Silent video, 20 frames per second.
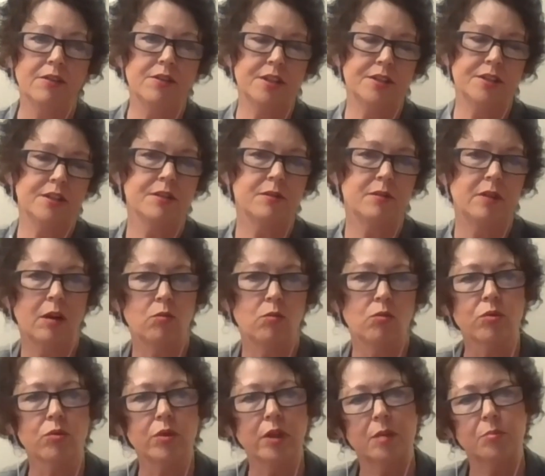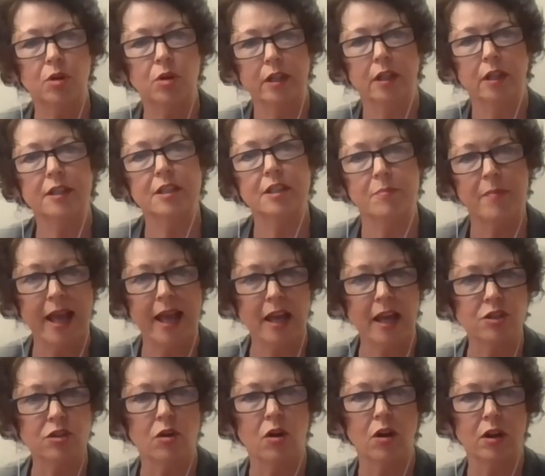this is really putting a
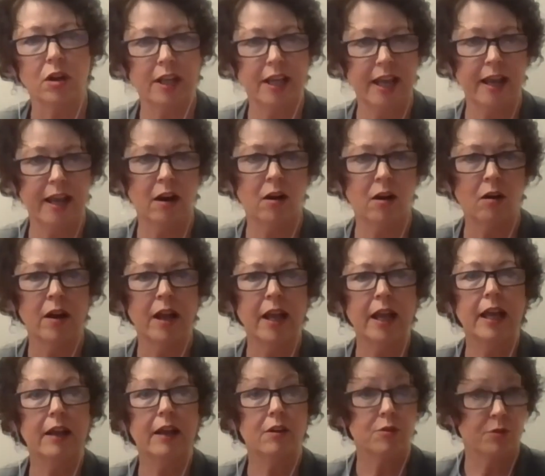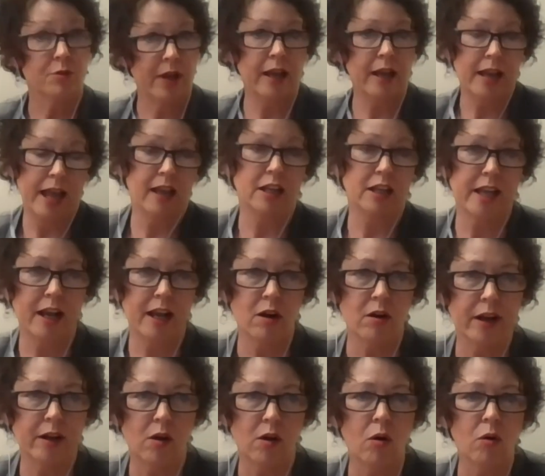demand on care and care
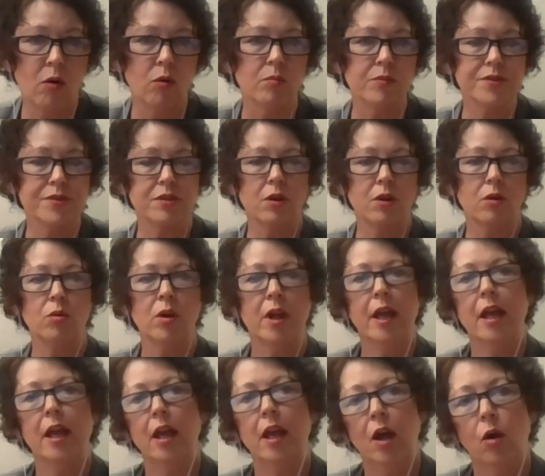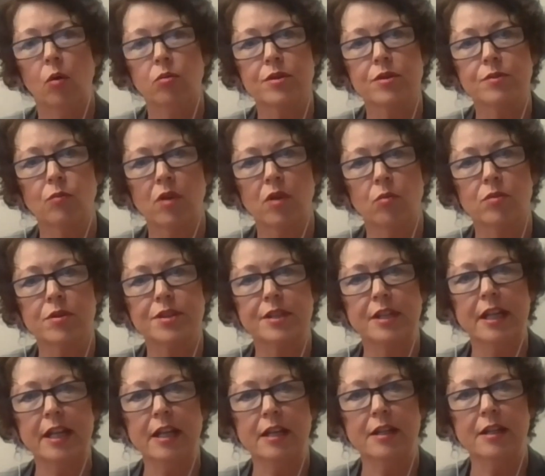at home. So what we're
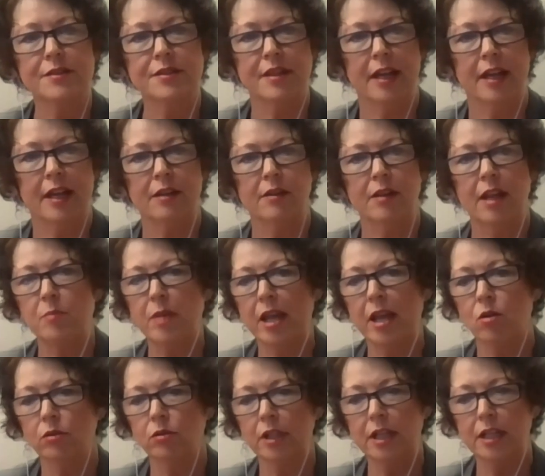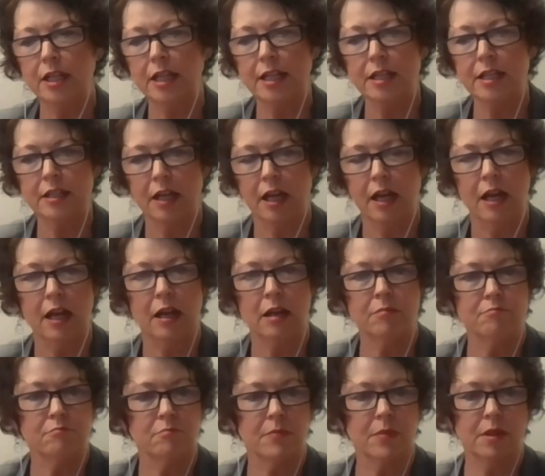seeing is that they may only need,
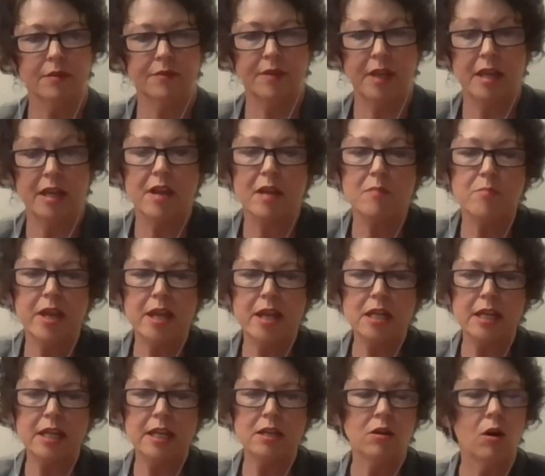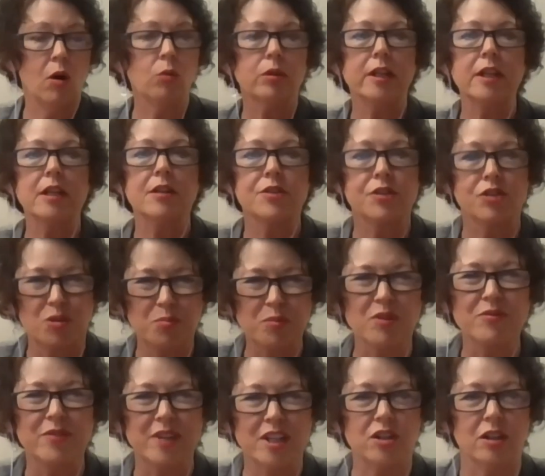they may need only
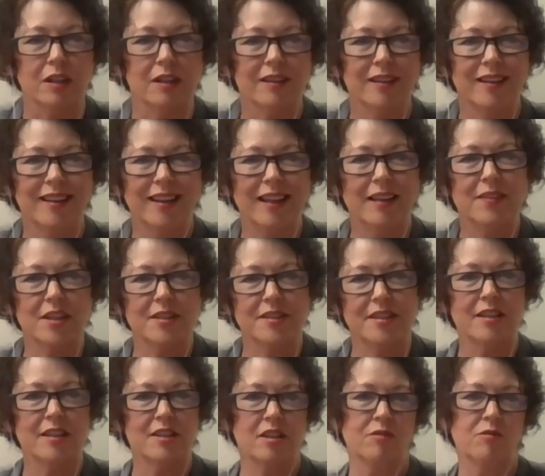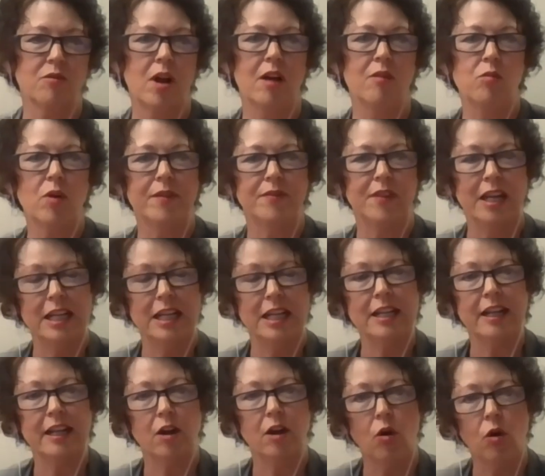supervision in the sense of what they need
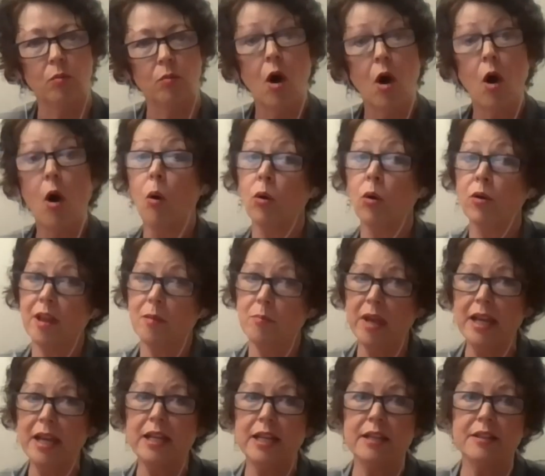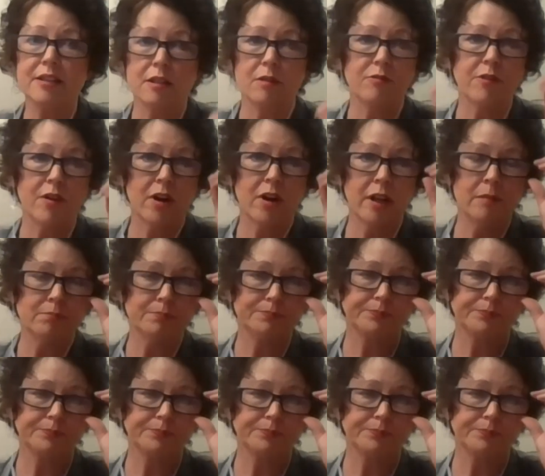at home, or they may need some very